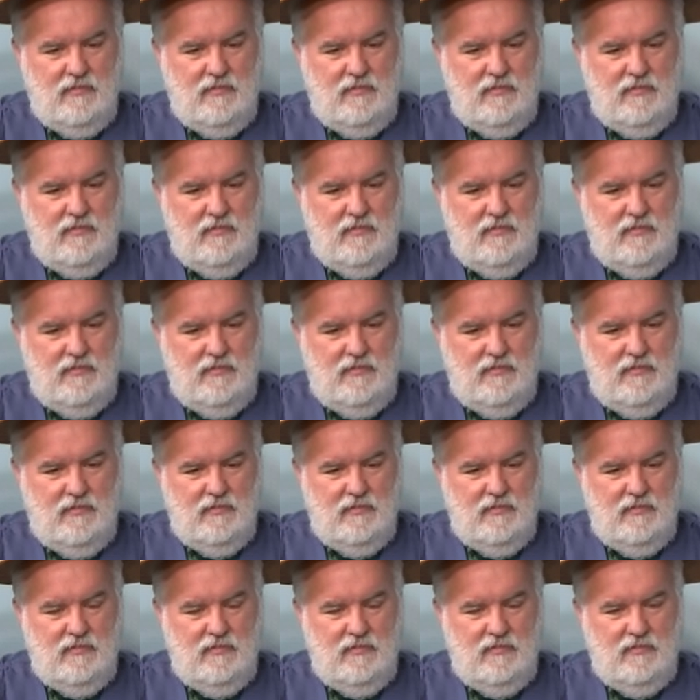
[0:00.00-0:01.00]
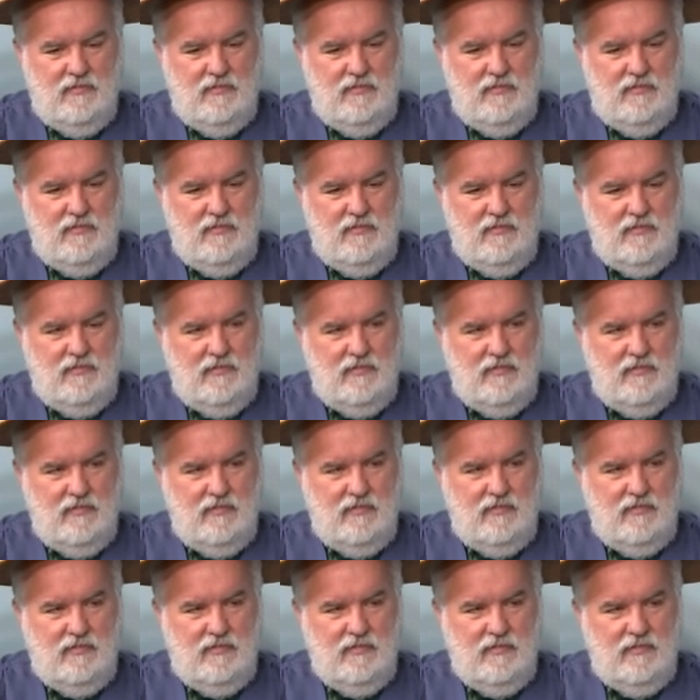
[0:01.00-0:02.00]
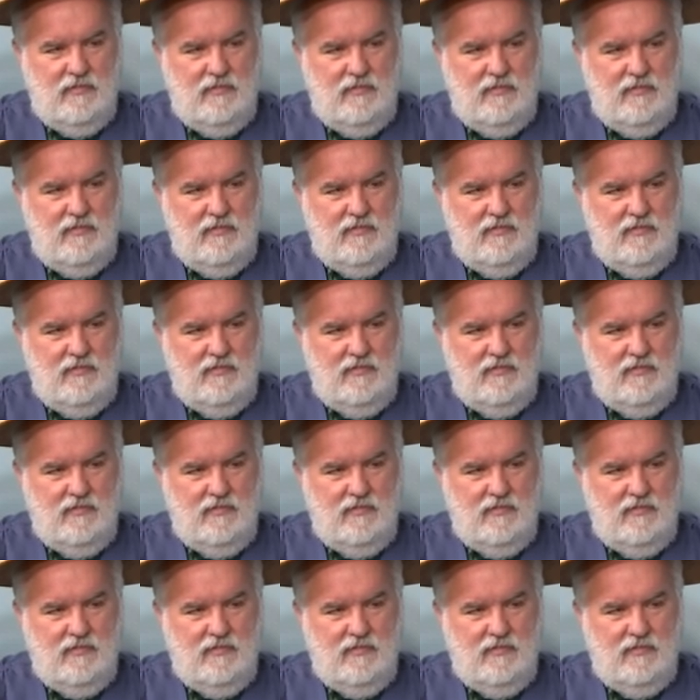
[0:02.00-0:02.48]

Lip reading: This person isn't speaking.